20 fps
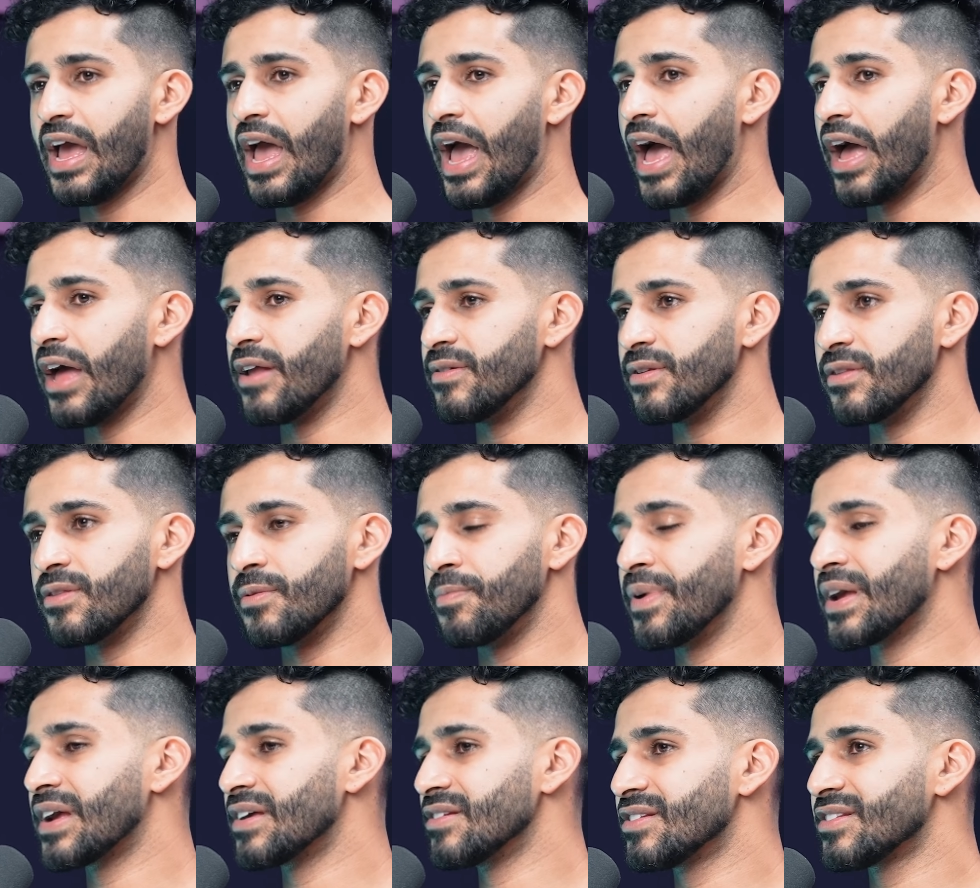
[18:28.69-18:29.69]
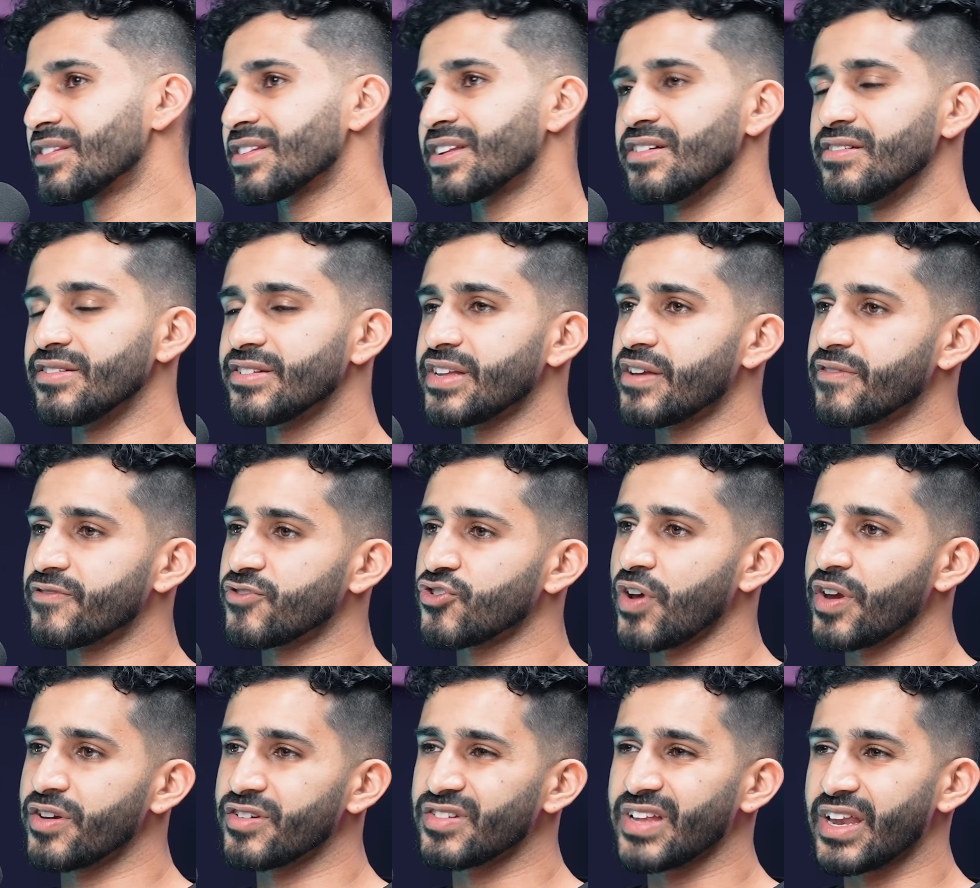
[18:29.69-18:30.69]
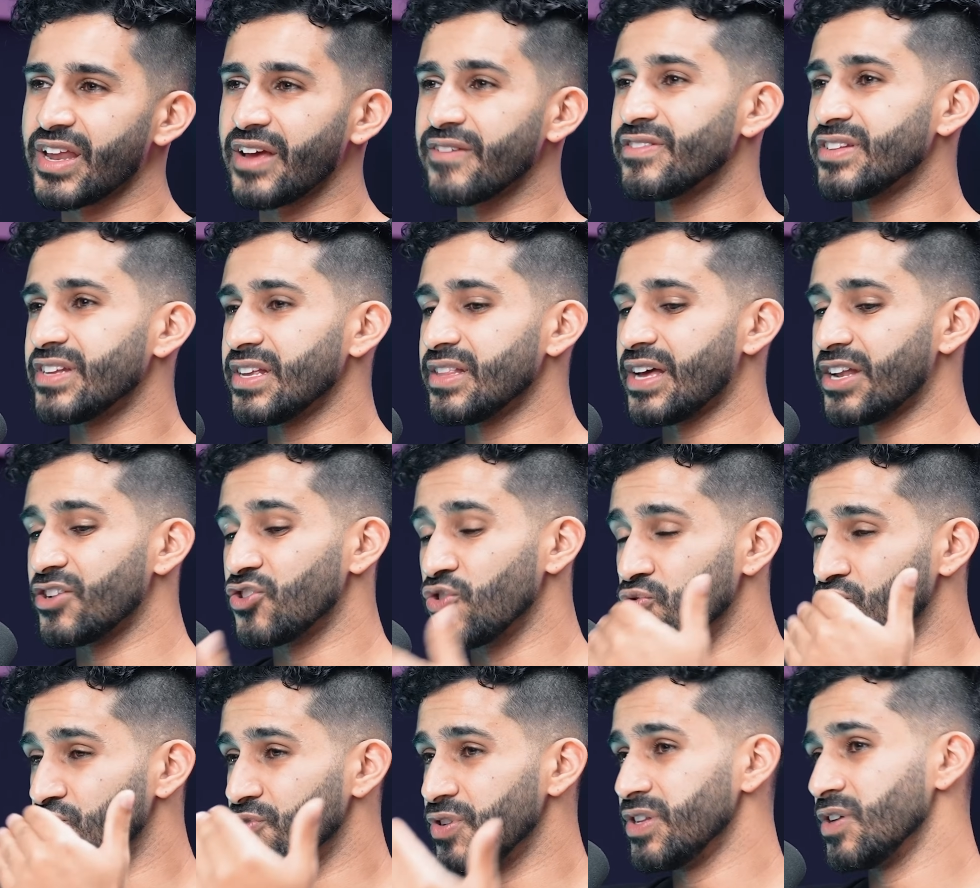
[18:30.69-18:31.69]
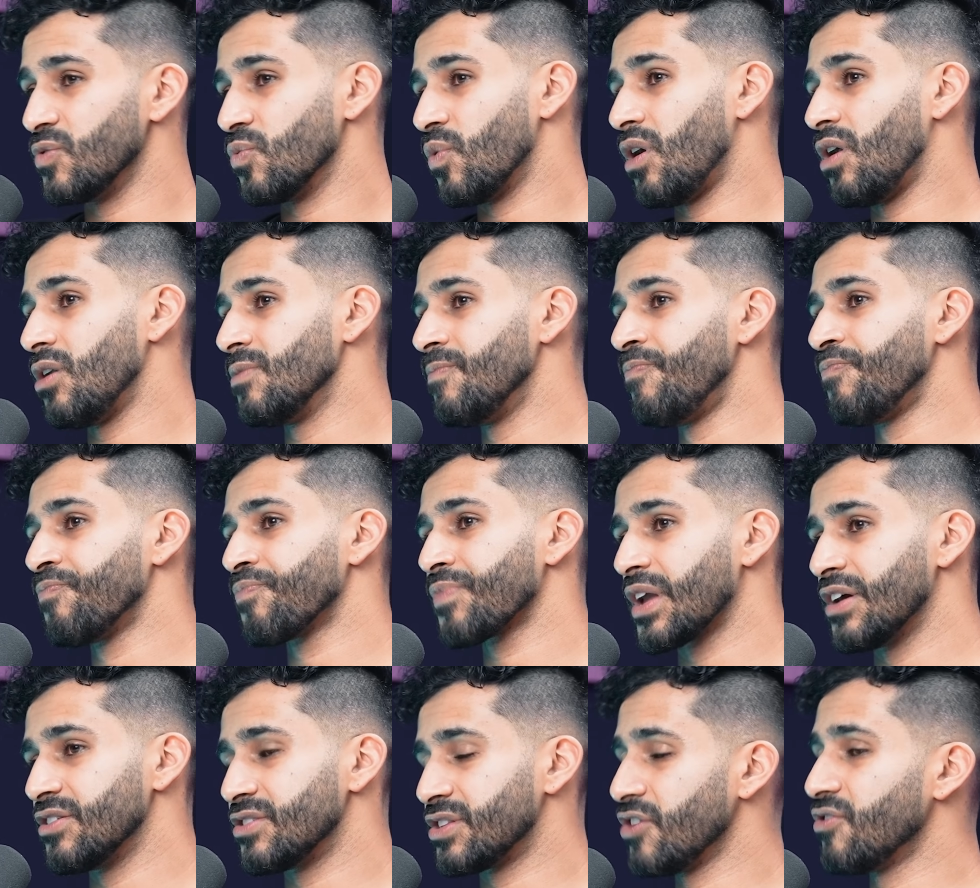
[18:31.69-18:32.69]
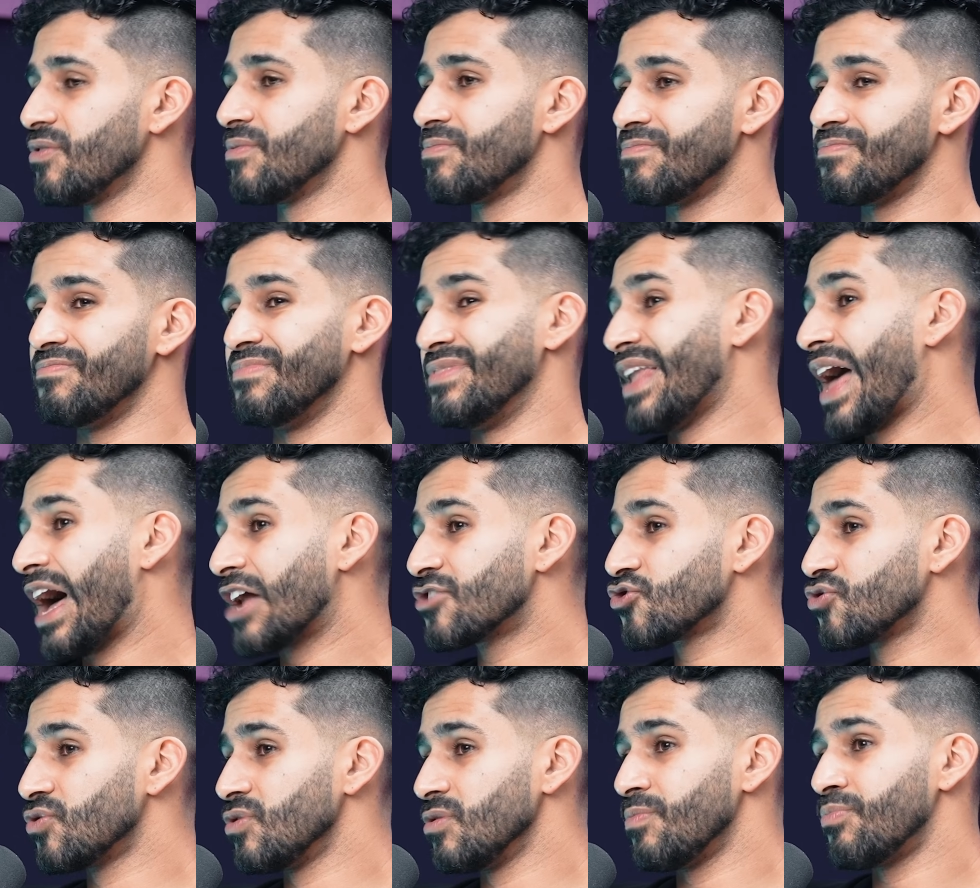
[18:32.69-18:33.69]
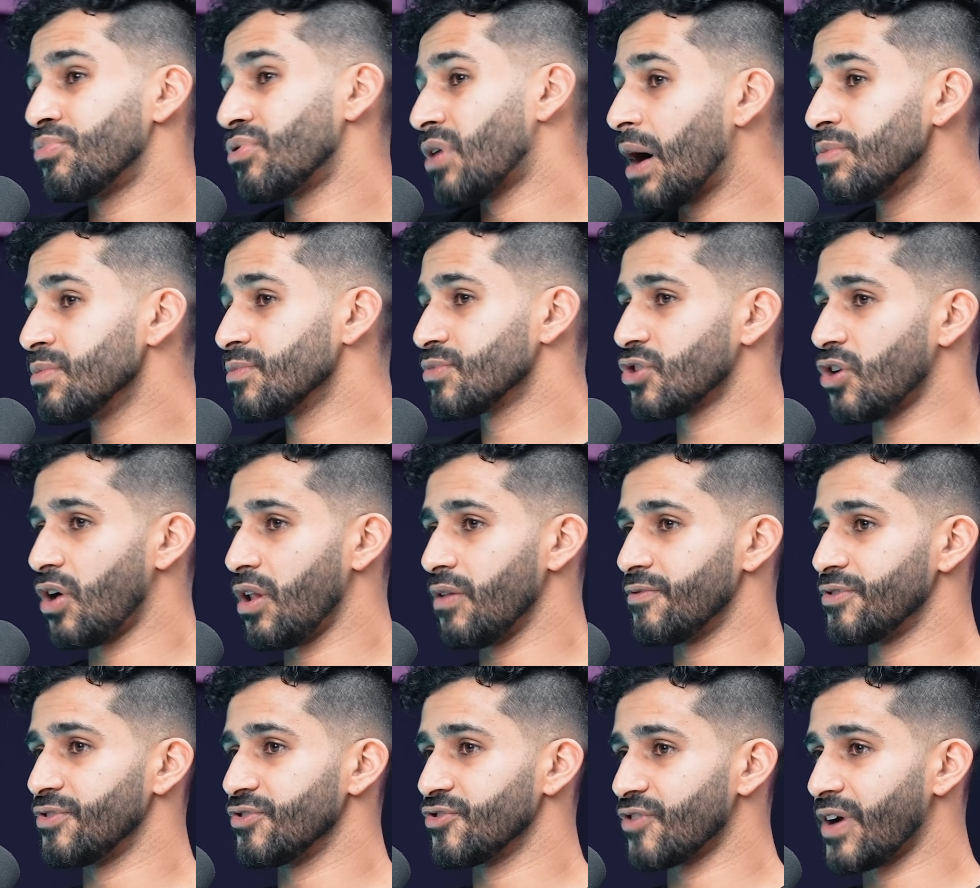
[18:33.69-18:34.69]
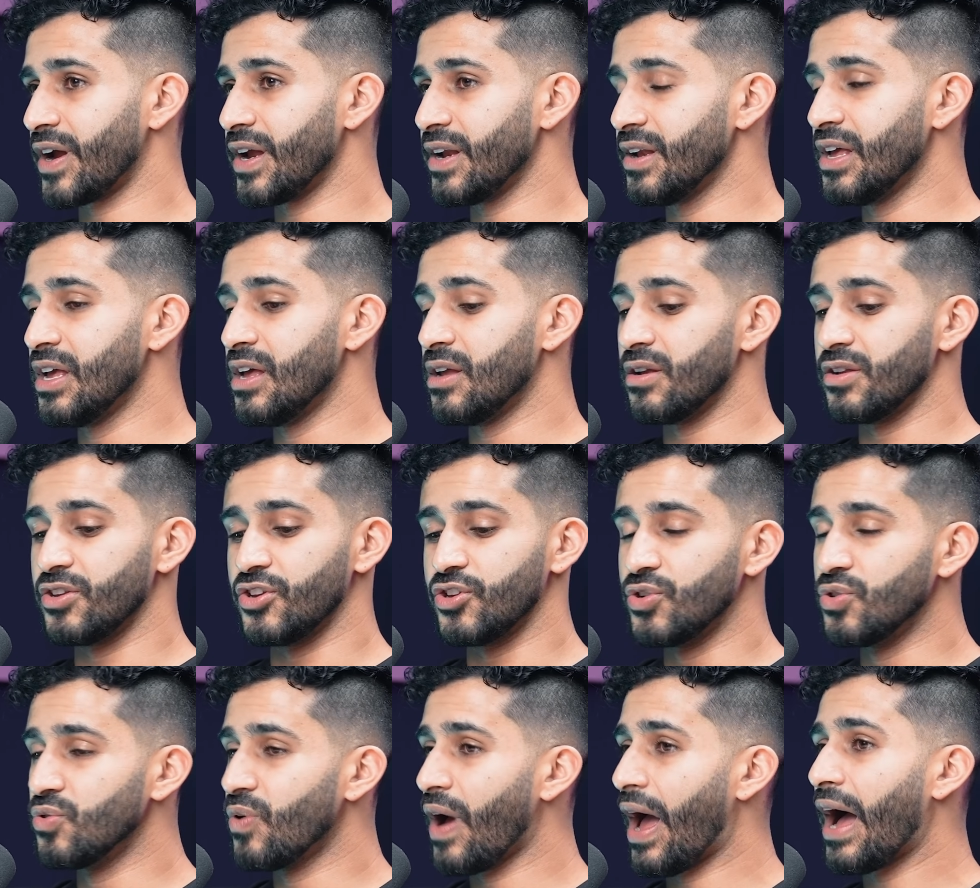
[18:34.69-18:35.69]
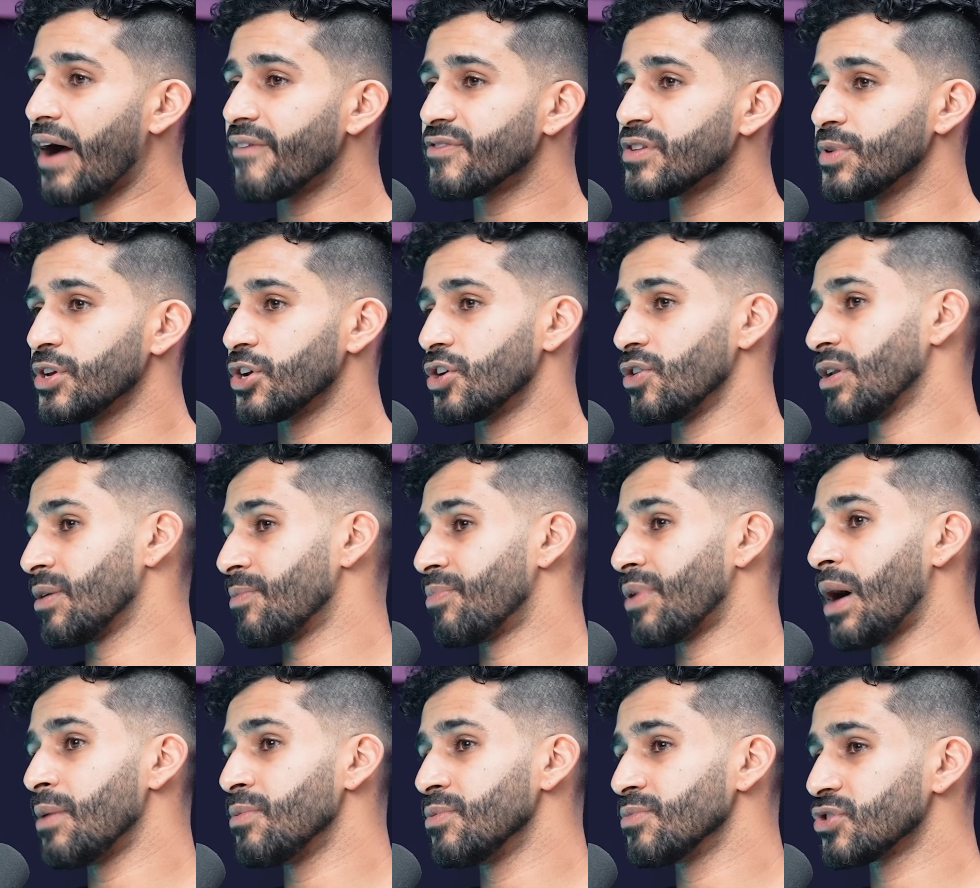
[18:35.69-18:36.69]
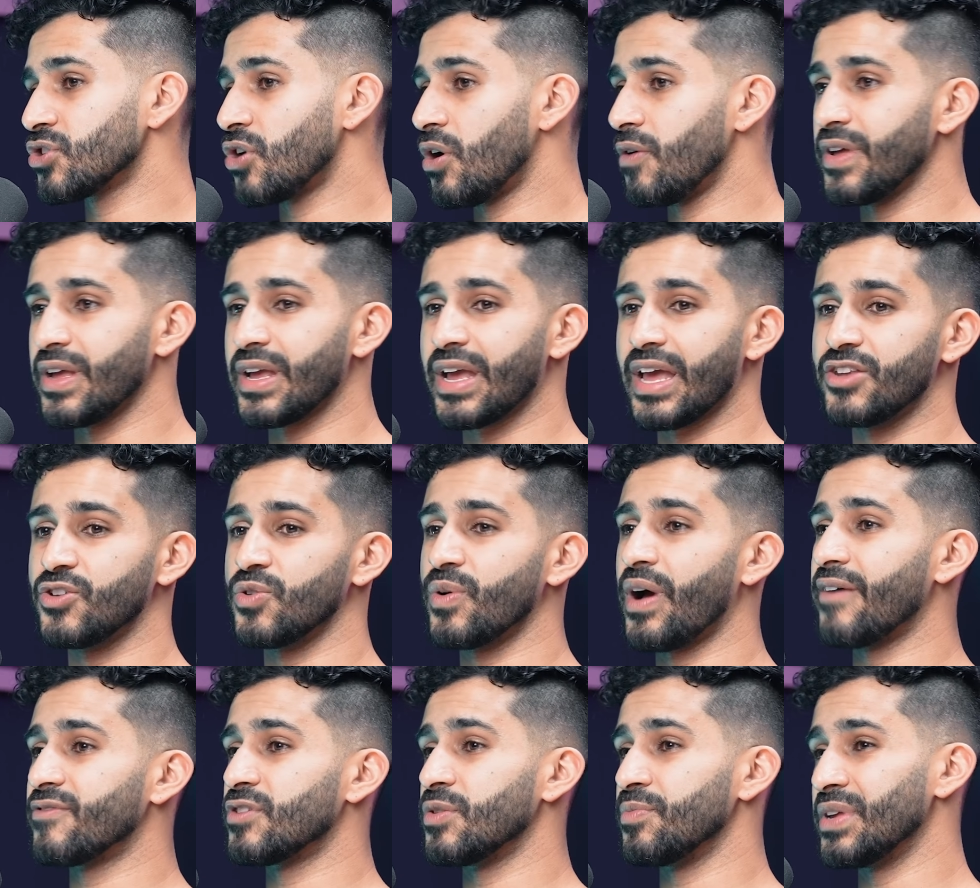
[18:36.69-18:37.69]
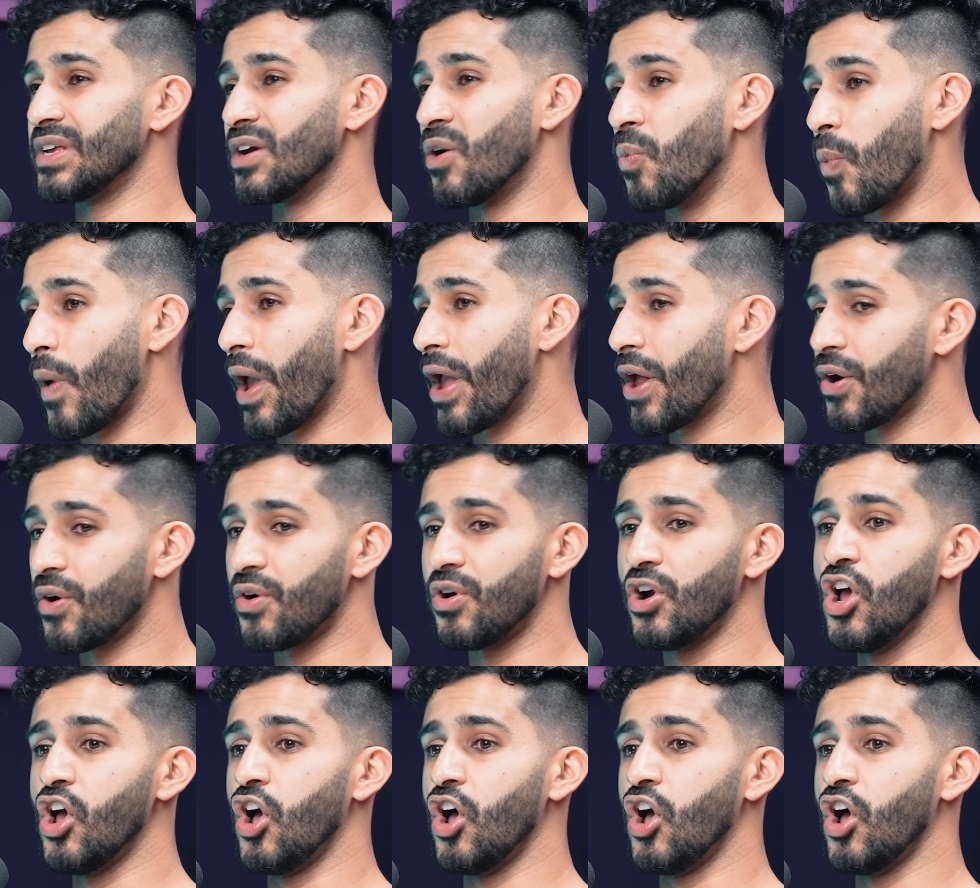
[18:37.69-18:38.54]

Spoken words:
And the biggest skill set of traders that I've seen that do really well is they're natural problem solvers, right? You have to be good at problem solving, and you have to be aware